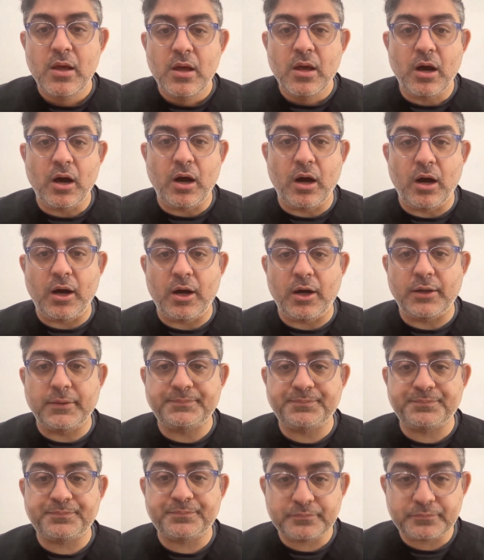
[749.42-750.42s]

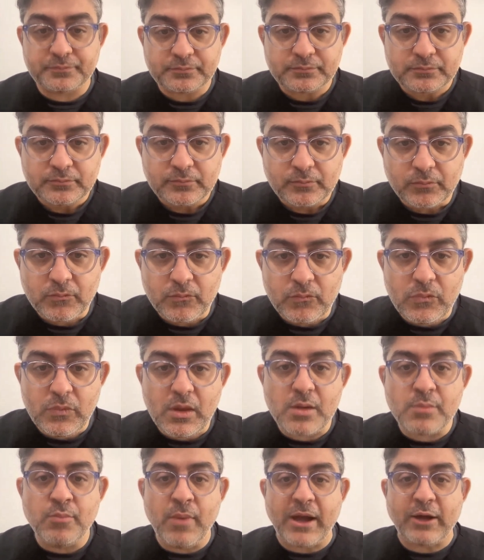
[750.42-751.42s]
Um,
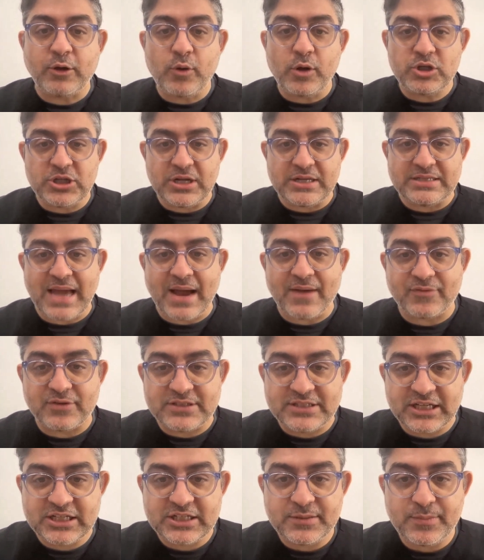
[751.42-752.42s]
my question is, after
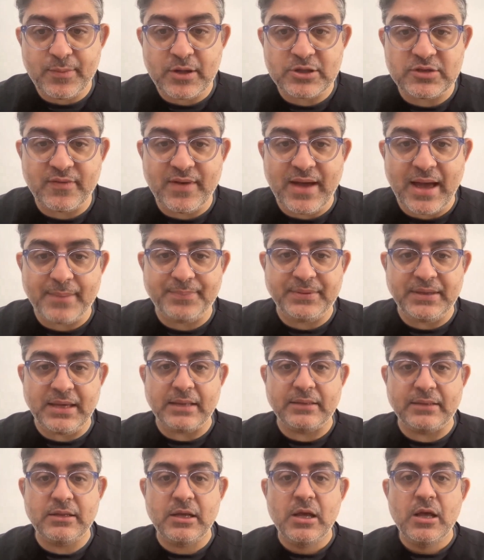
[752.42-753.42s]
six months of Happy
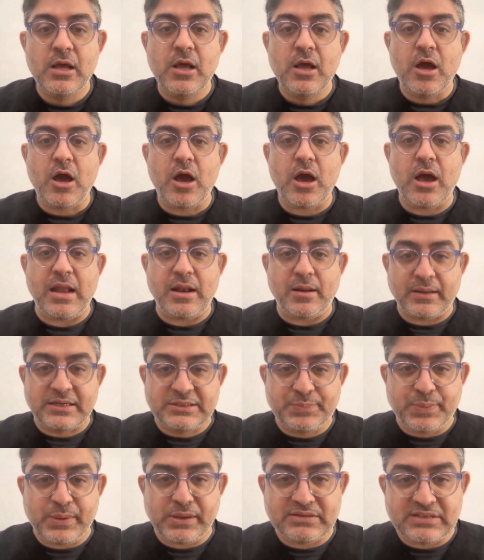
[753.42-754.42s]
Head, and
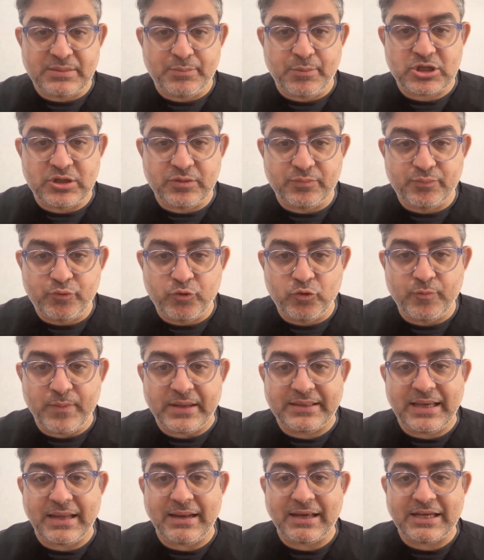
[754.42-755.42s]
experiencing much
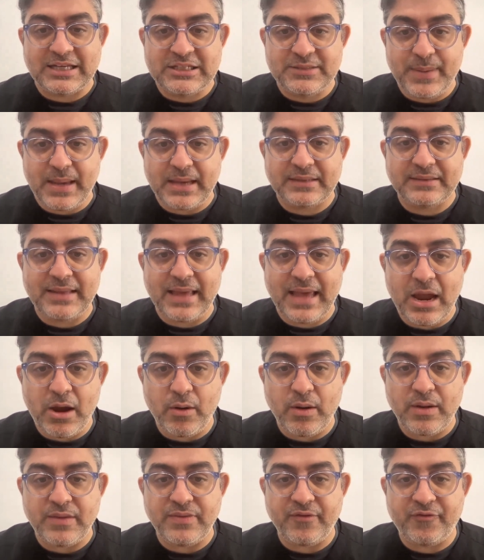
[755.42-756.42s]
improvement, can I expect the hair
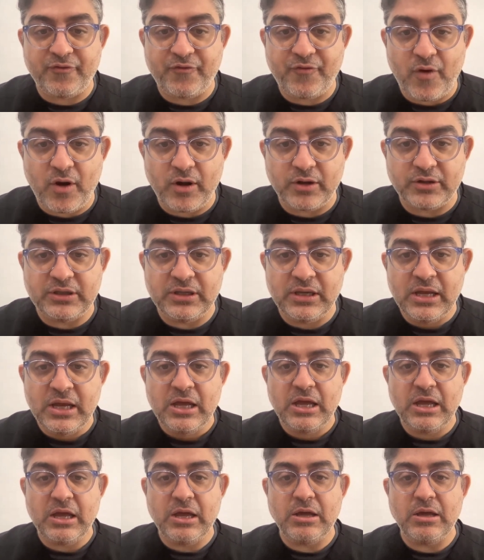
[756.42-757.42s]
in the front
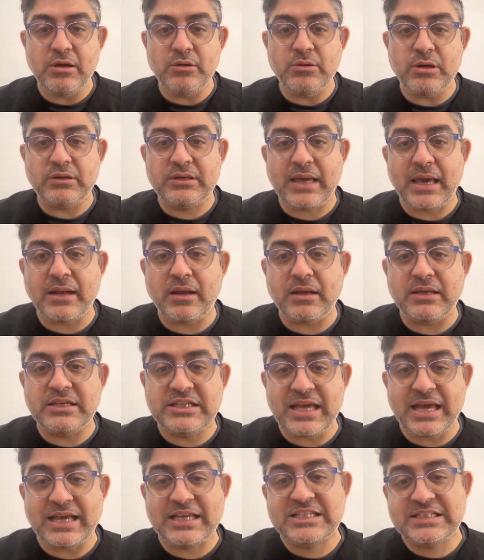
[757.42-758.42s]
can I
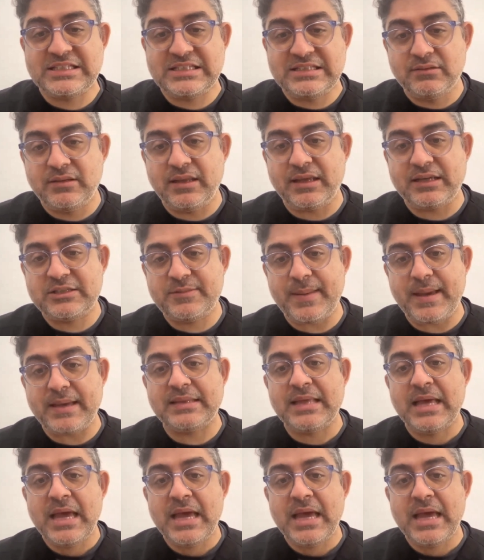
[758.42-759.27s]
ex- still expect